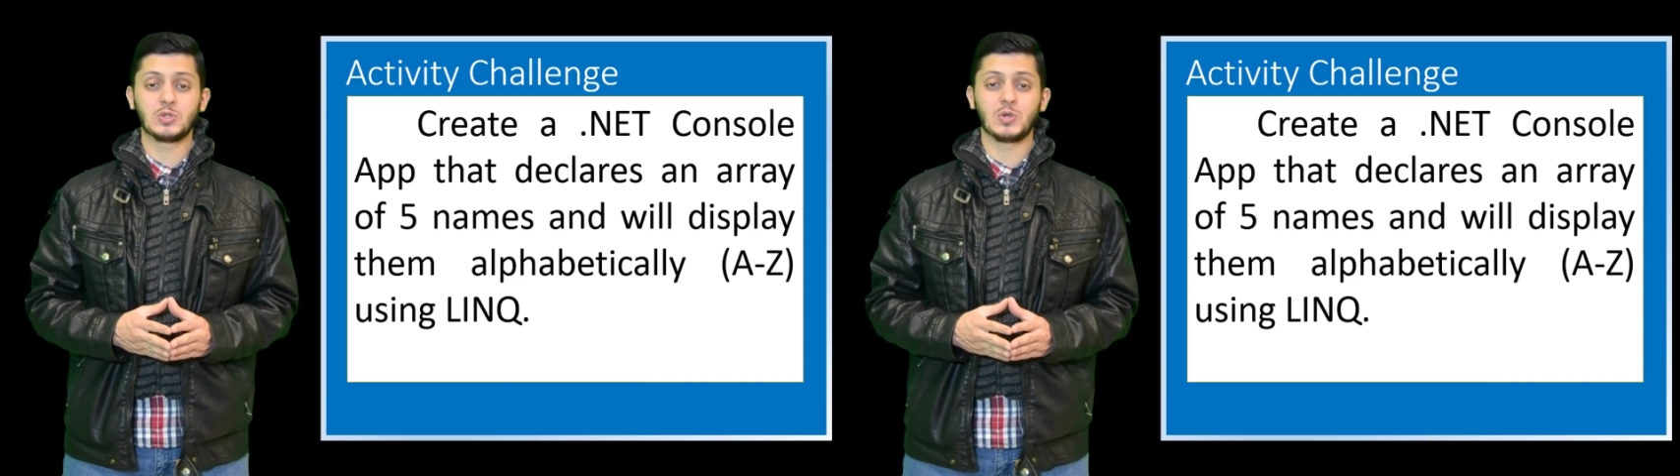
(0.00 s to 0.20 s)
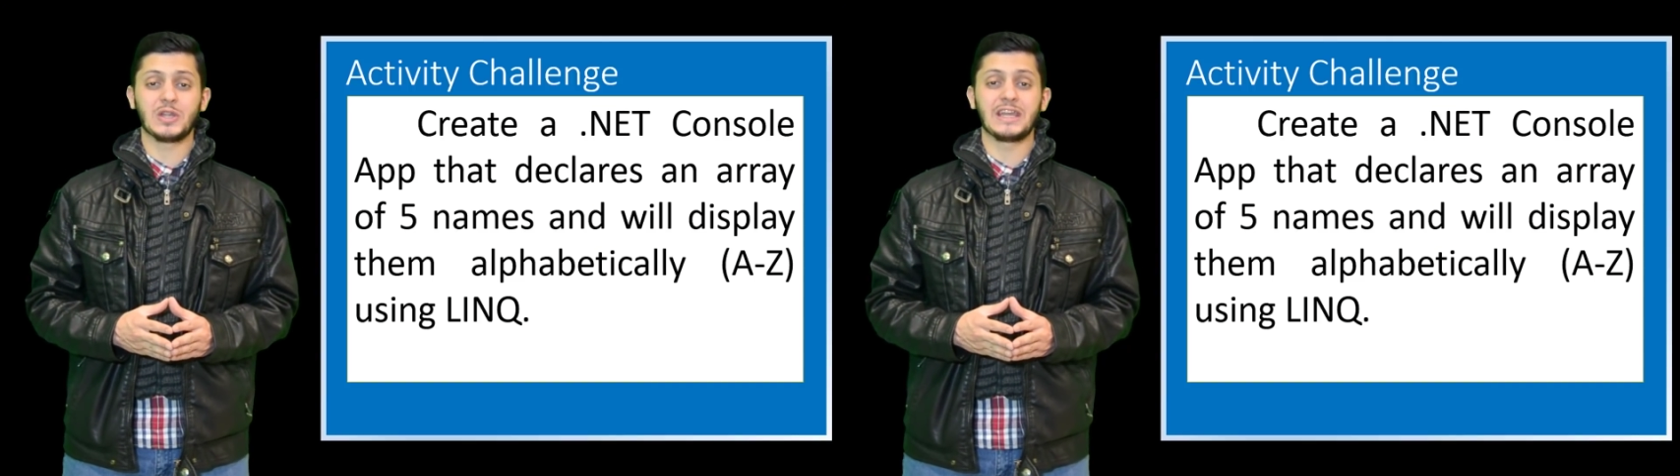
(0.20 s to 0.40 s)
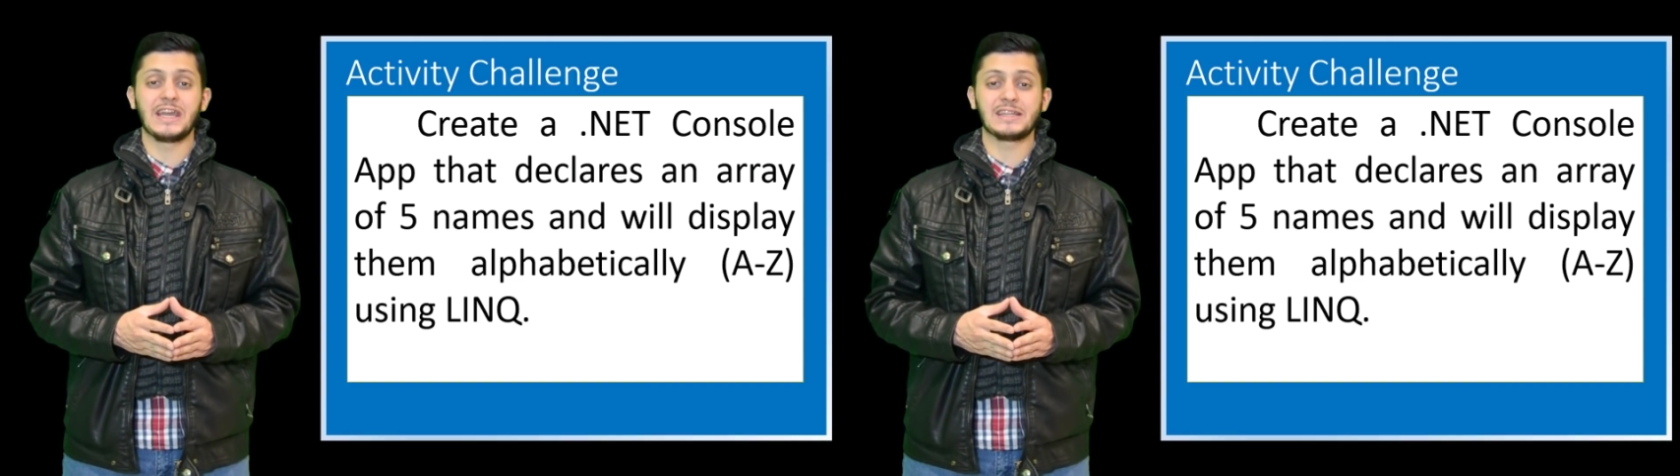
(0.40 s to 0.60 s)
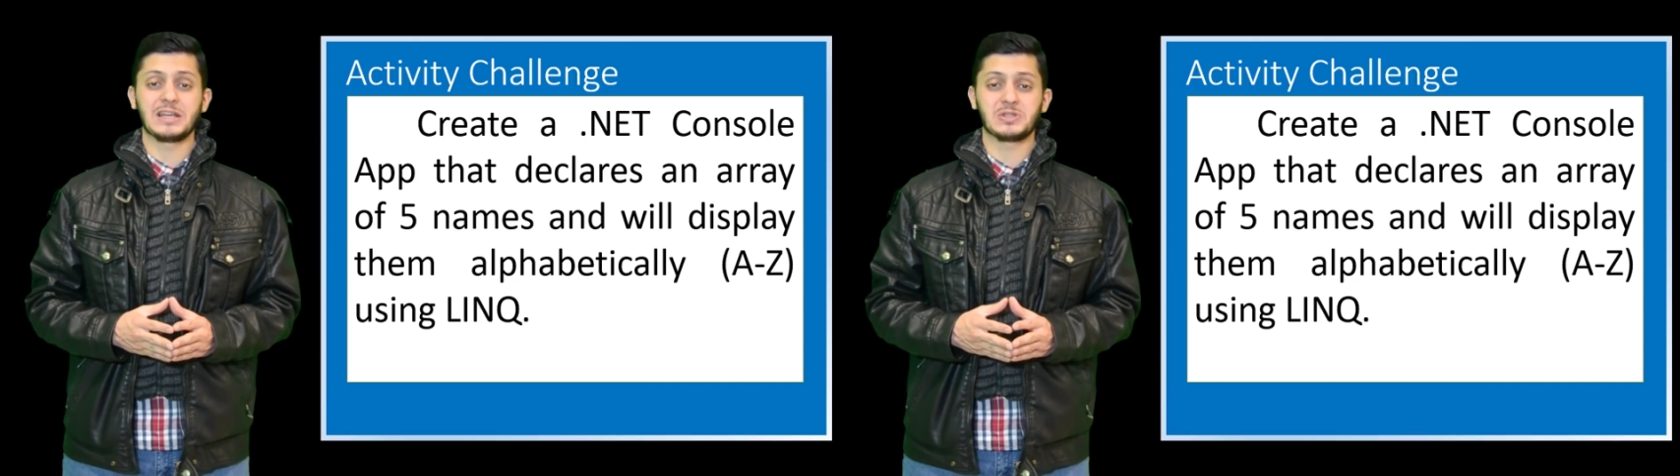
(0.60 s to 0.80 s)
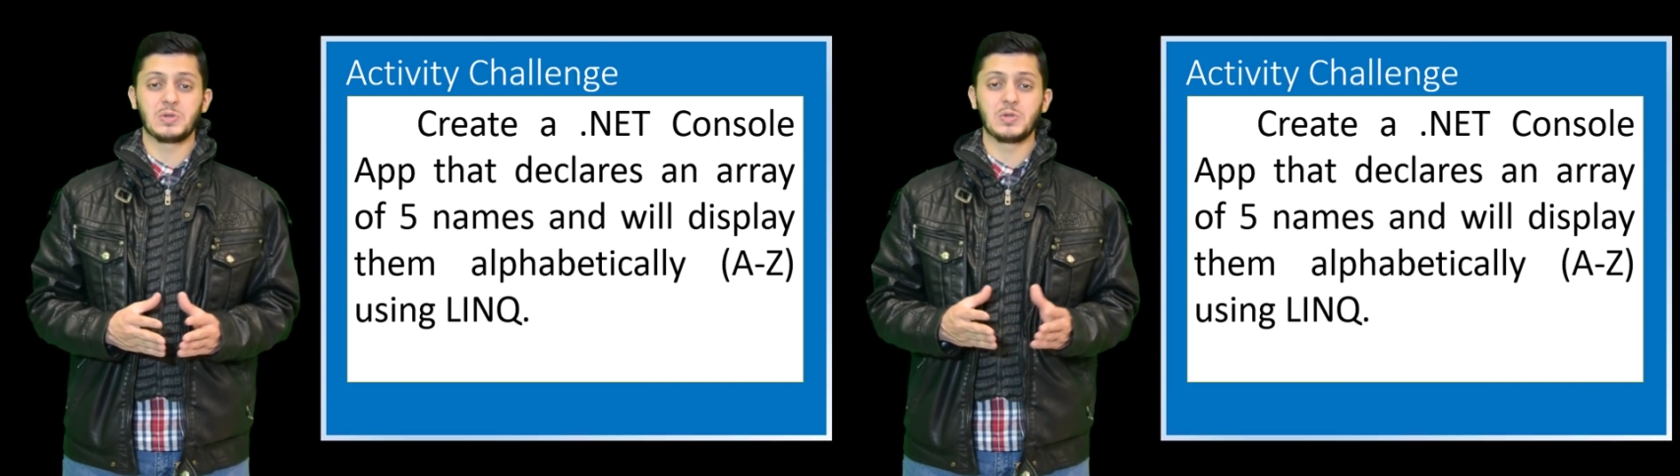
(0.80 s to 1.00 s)
create a
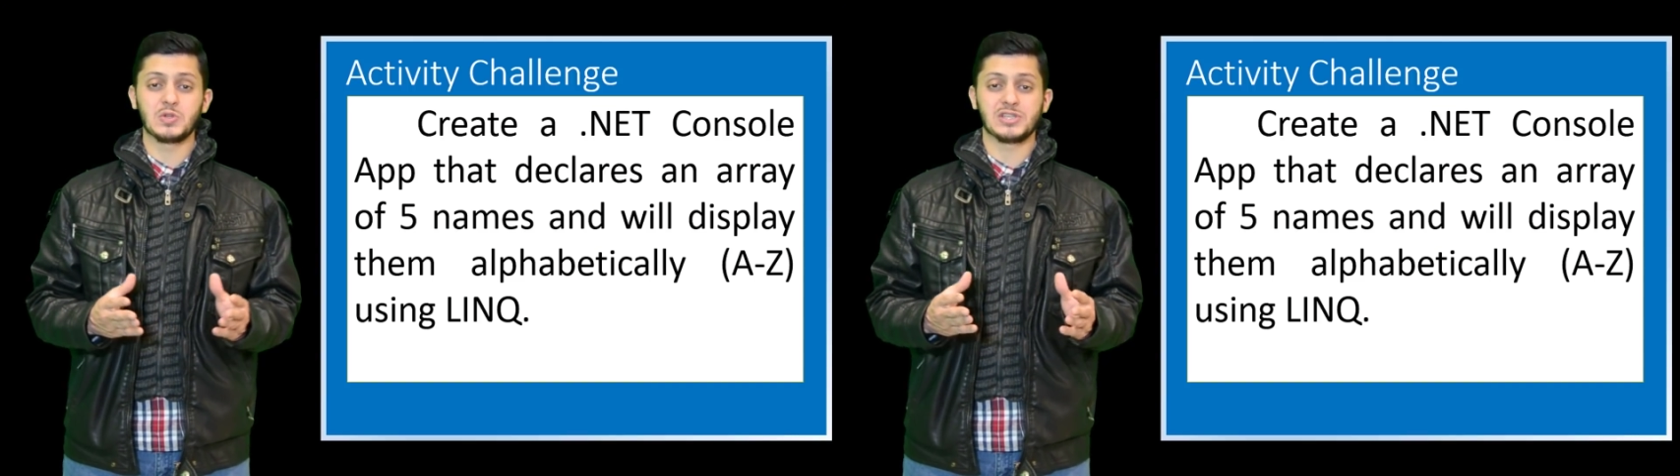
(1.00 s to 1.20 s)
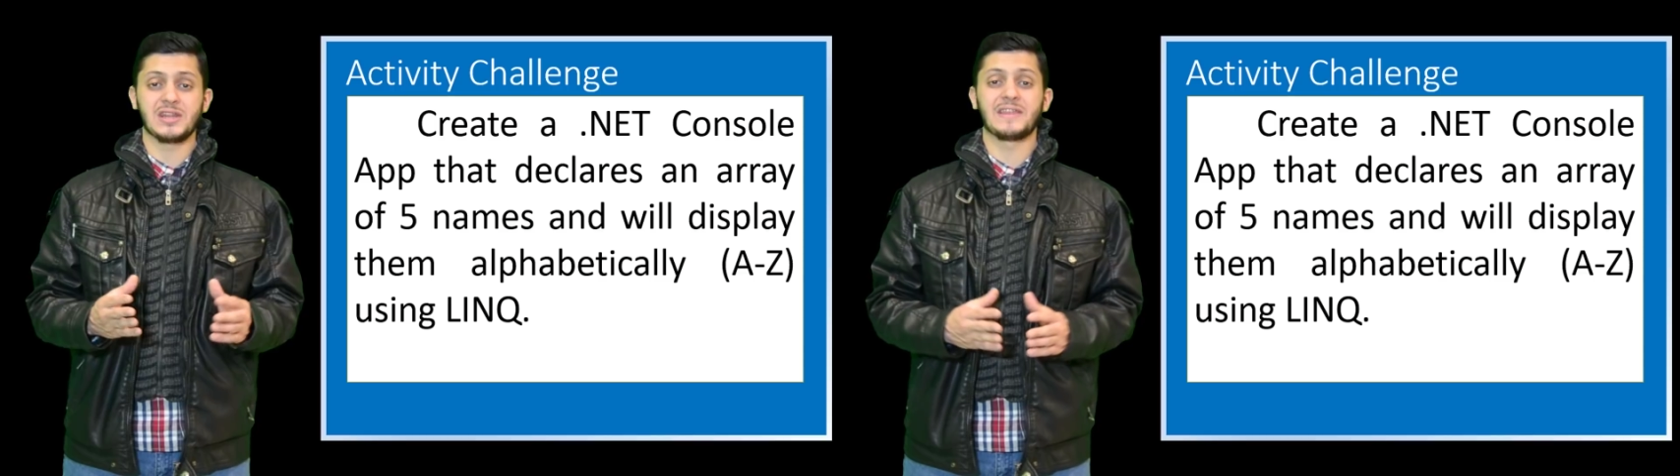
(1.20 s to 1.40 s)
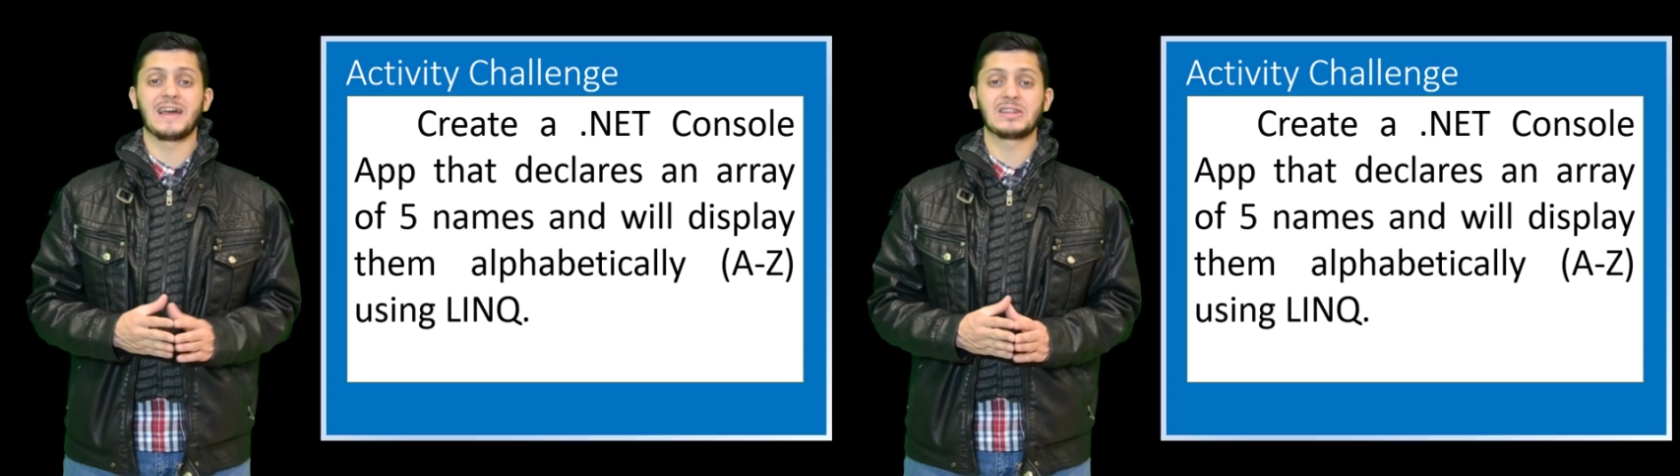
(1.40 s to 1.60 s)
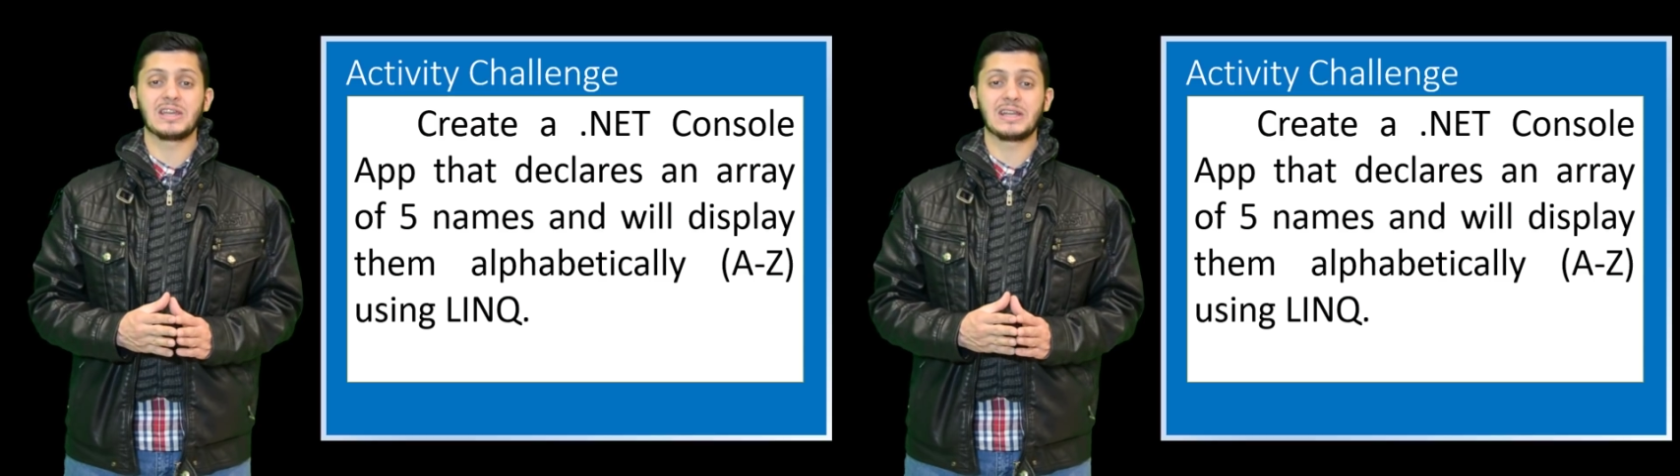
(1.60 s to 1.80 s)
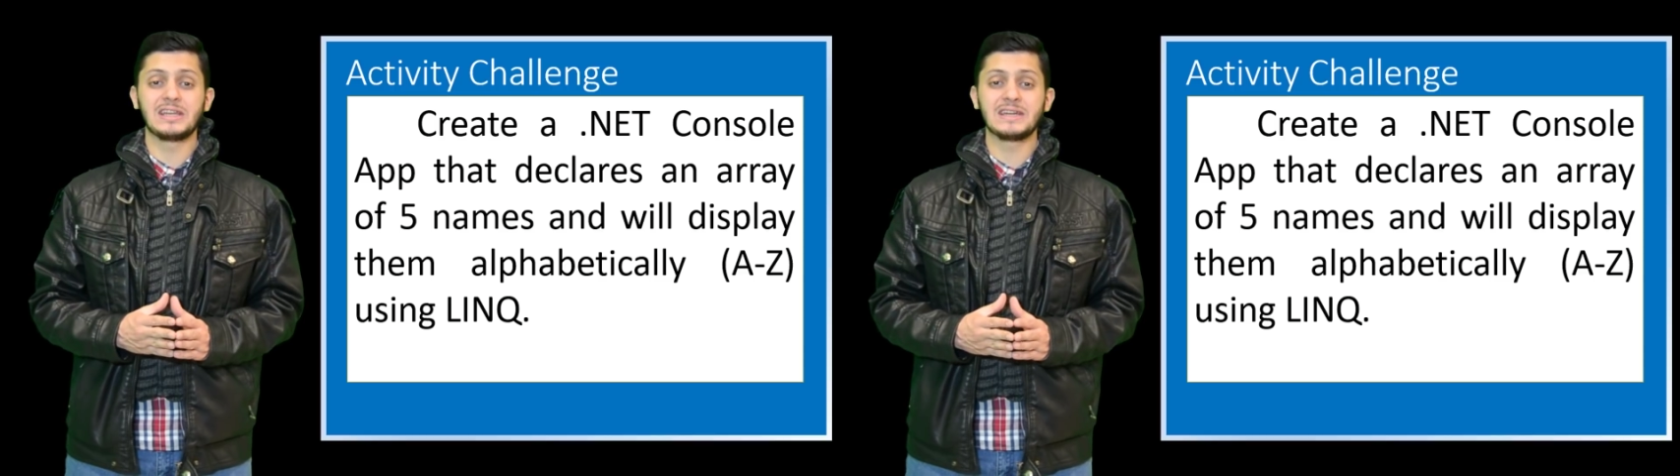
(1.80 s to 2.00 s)
solution that
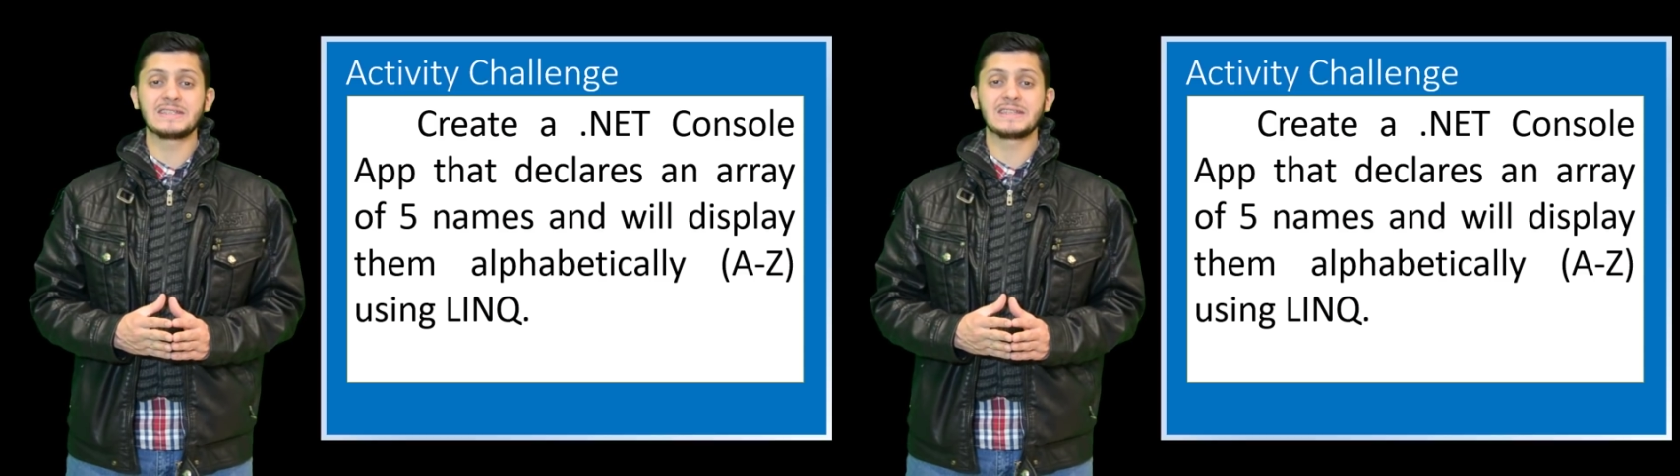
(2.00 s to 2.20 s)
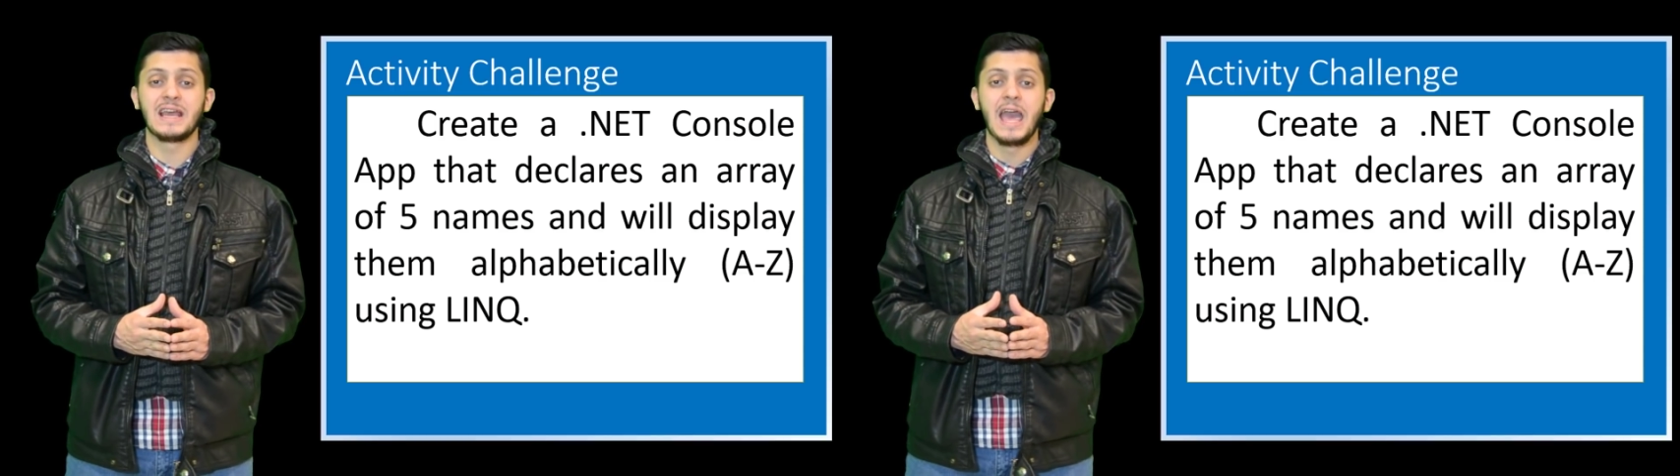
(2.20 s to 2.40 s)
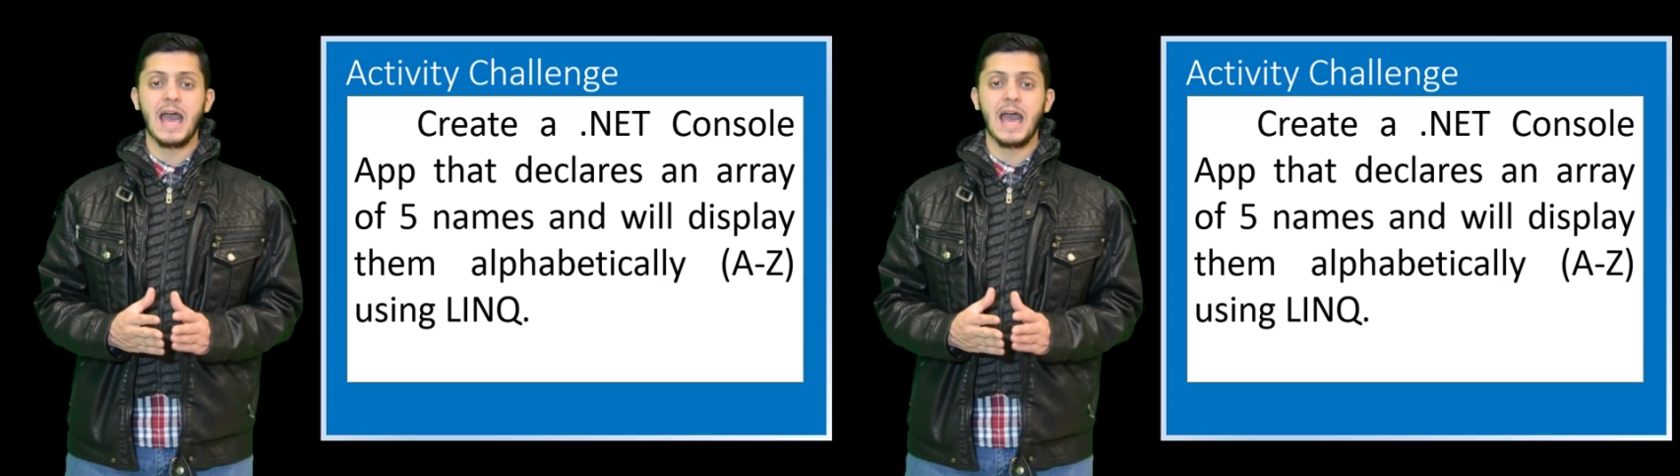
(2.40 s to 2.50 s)
declares